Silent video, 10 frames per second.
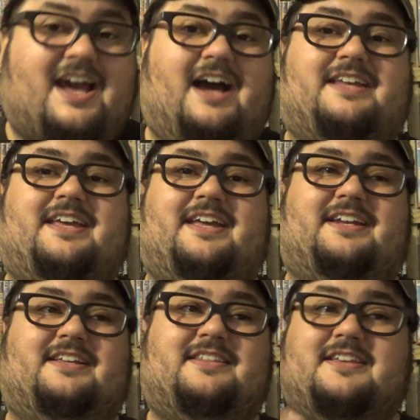
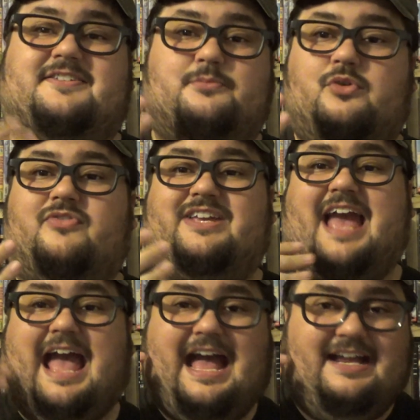Again, this movie
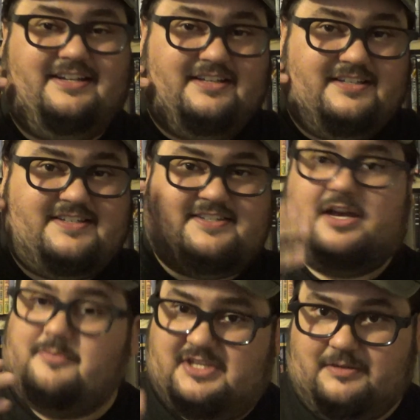had
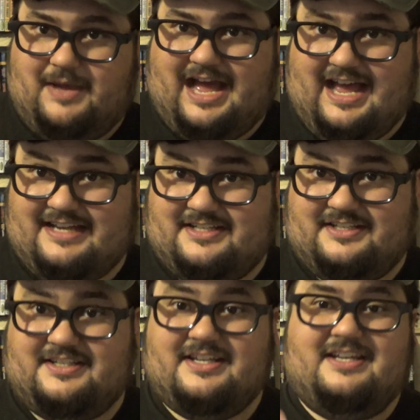something behind
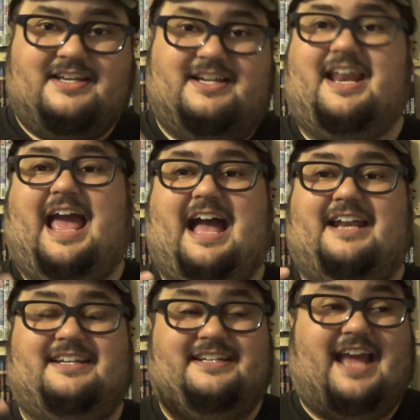it. It
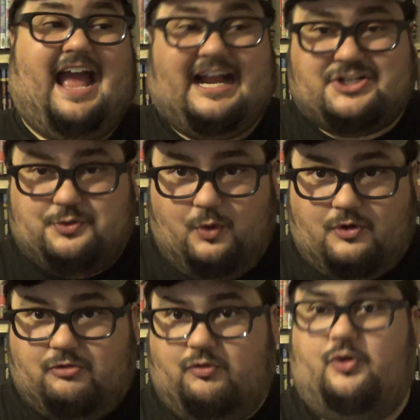had an actual
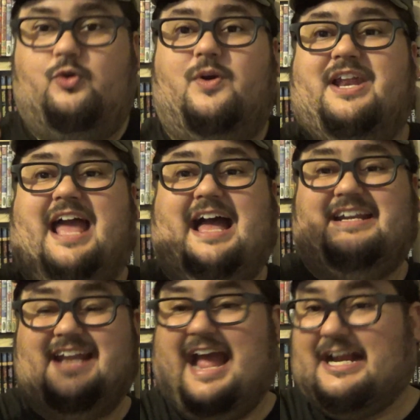crew, it had
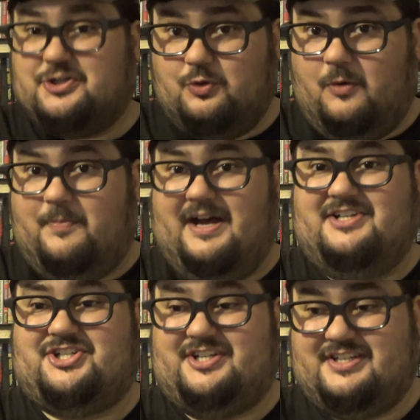an actual
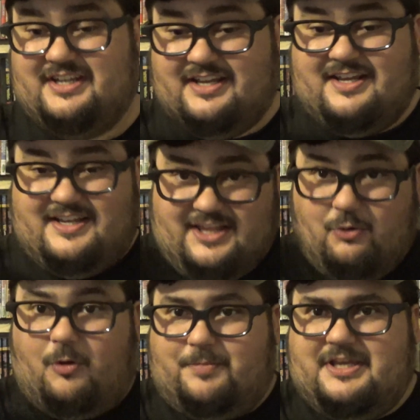budget, there
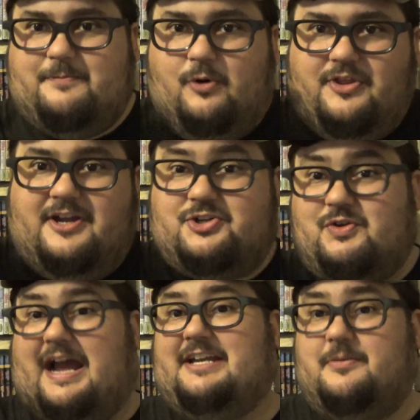were people there
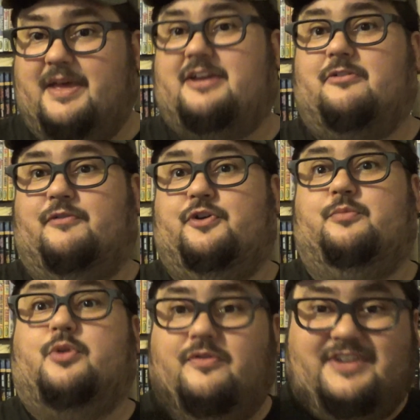trying to make a real
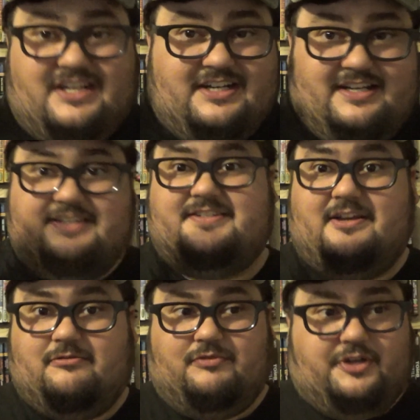movie, and it is
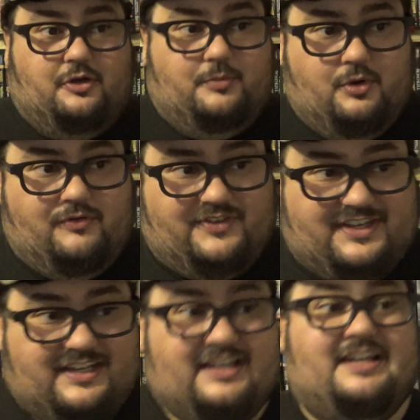a real
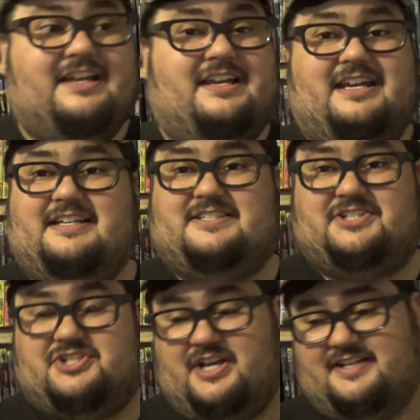movie.
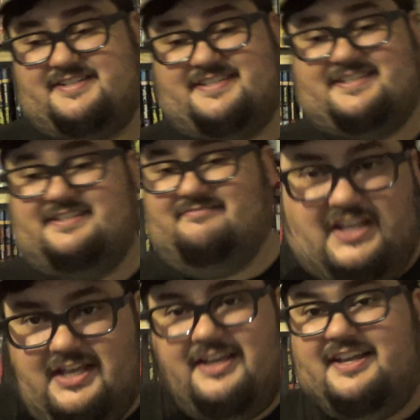It's just
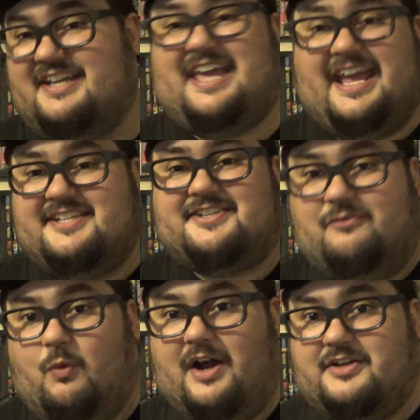a case
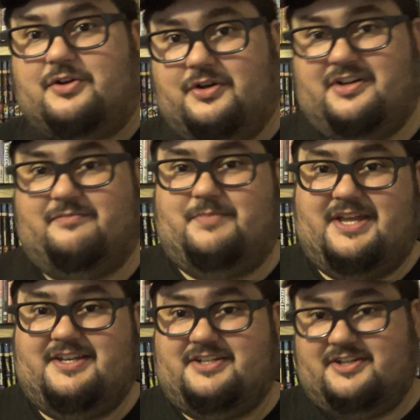of what could have
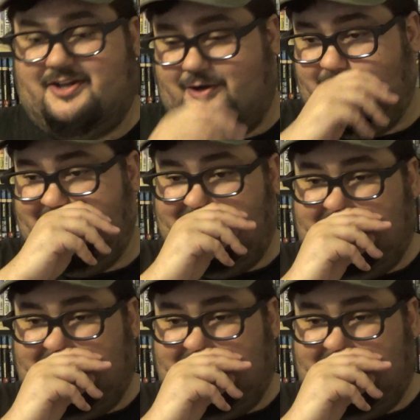been, you know?